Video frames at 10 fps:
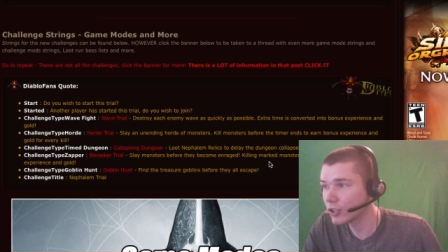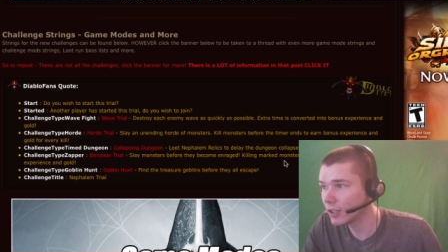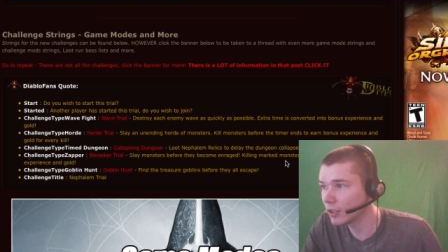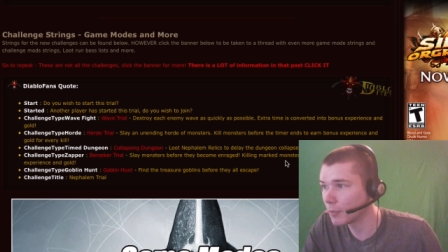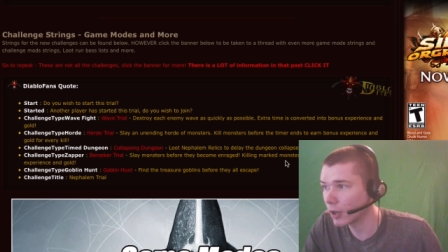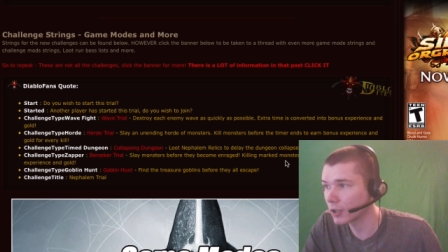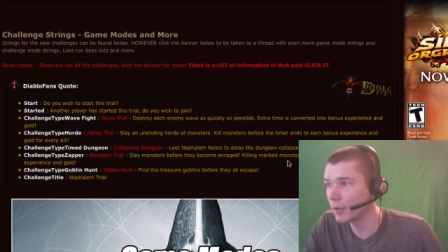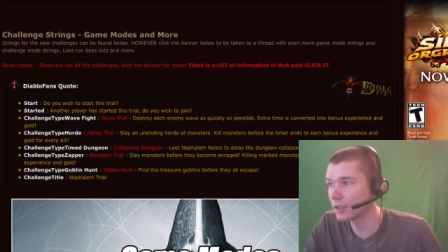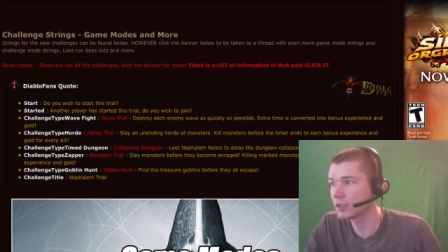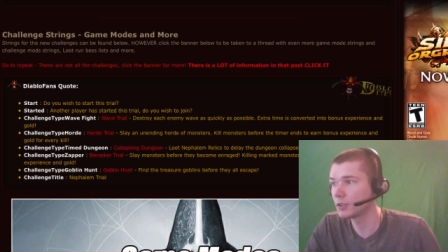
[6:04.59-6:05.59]
killing marked
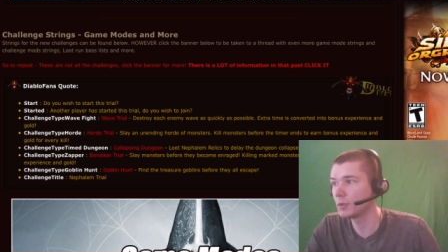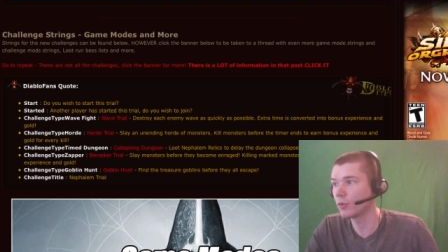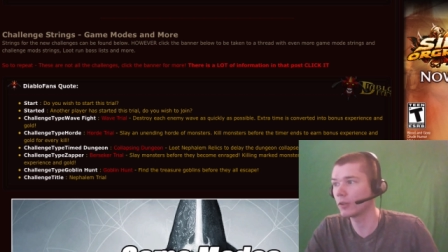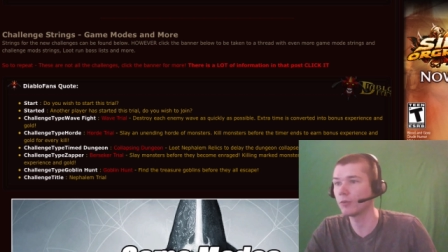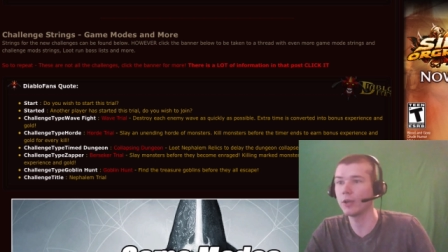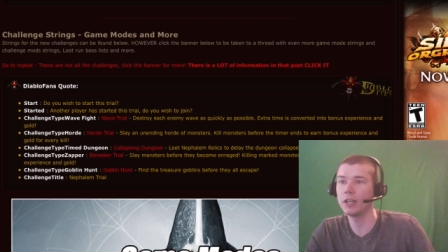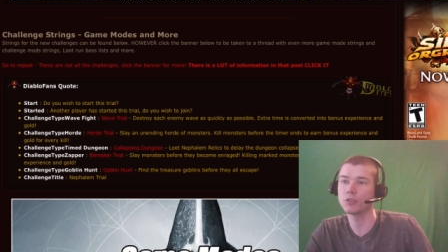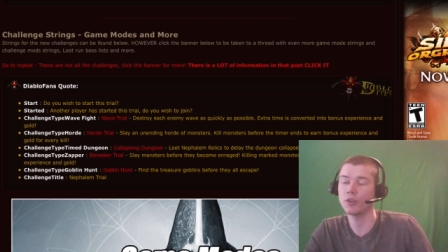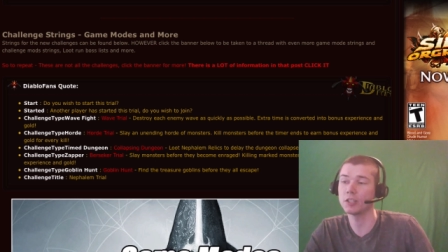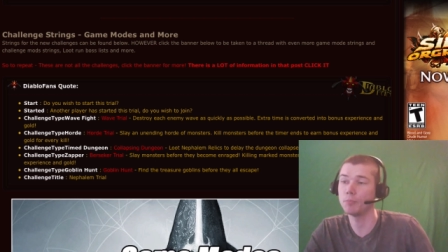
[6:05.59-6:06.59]
monsters before they
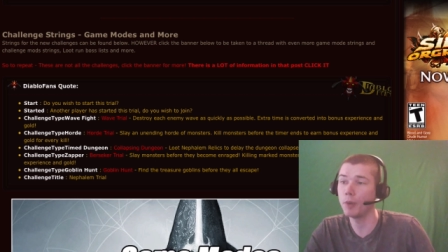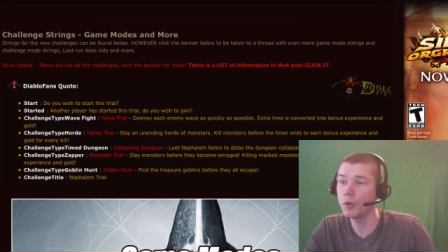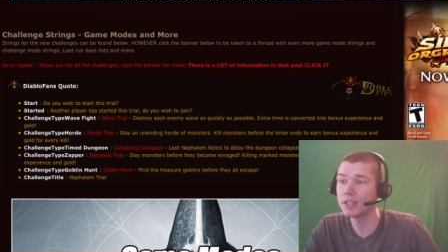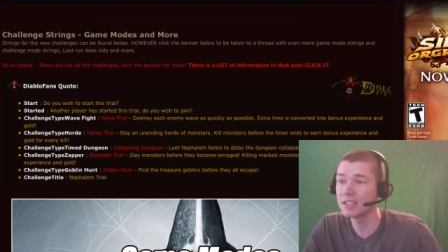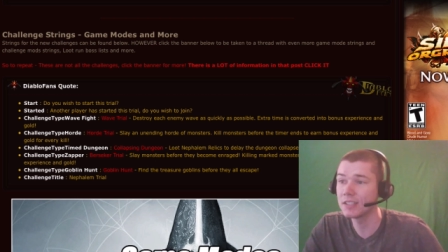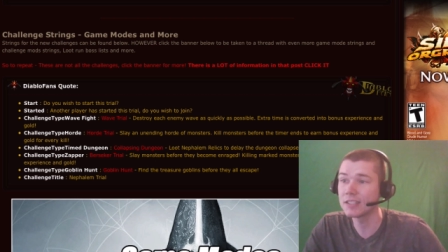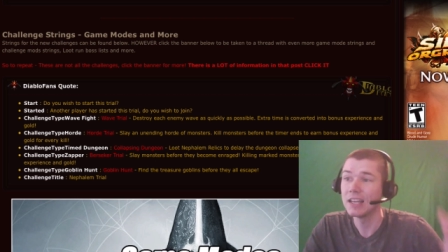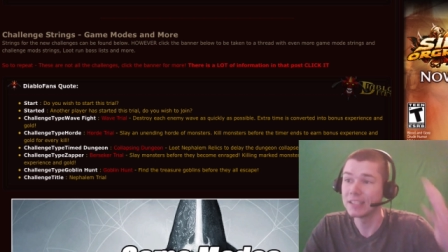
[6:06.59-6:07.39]
enrage grants bonuses.